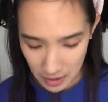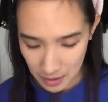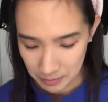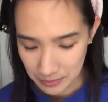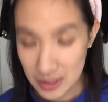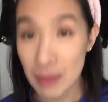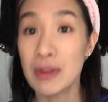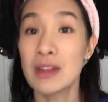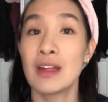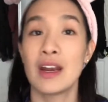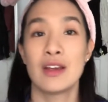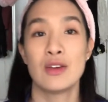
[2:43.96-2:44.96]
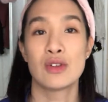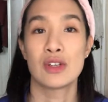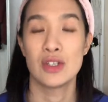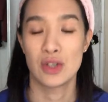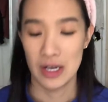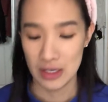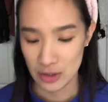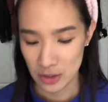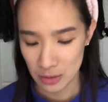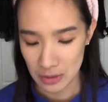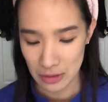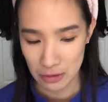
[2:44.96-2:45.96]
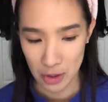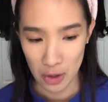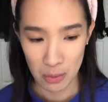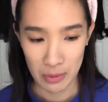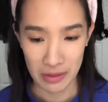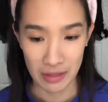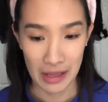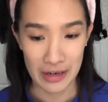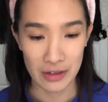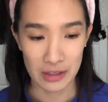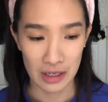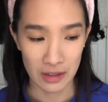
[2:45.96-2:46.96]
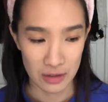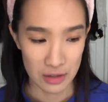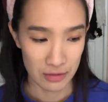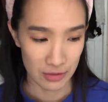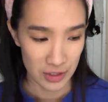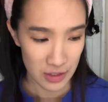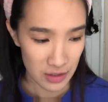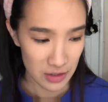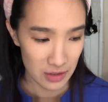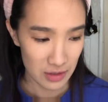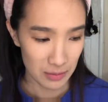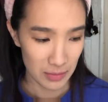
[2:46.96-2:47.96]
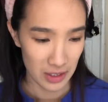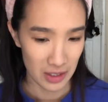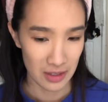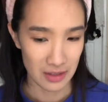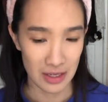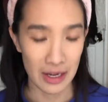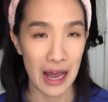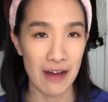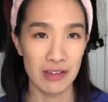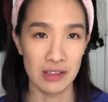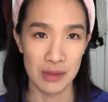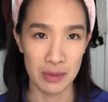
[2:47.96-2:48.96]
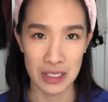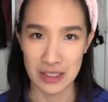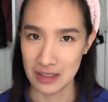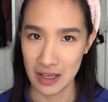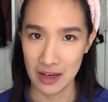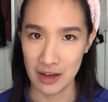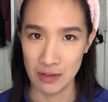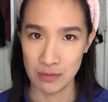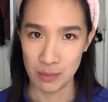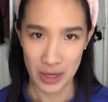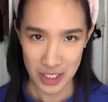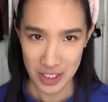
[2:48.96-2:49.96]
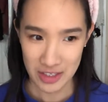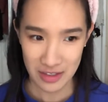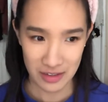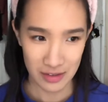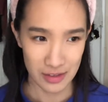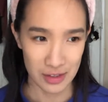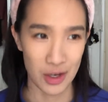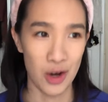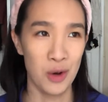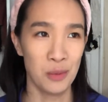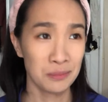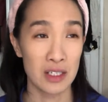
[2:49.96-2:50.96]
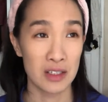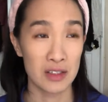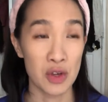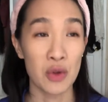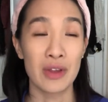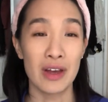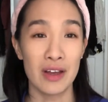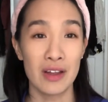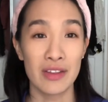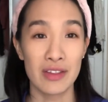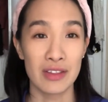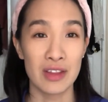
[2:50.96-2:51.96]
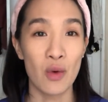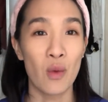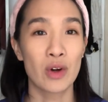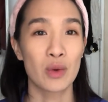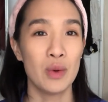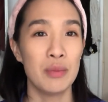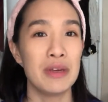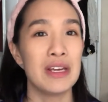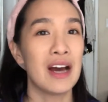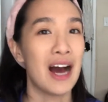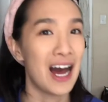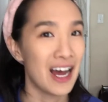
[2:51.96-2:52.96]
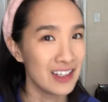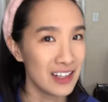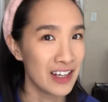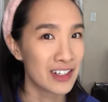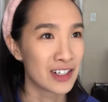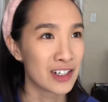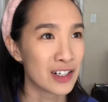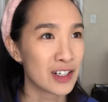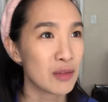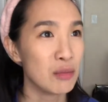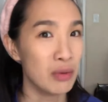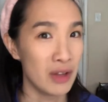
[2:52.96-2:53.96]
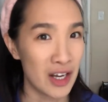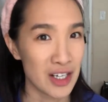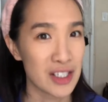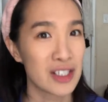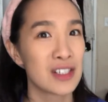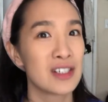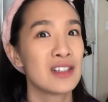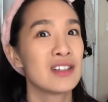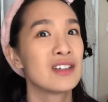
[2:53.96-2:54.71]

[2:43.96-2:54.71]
Um, something that I usually try to do is go with lighter colors first because I have a limited set of brushes. So, so the, the order would be highlighter, blush,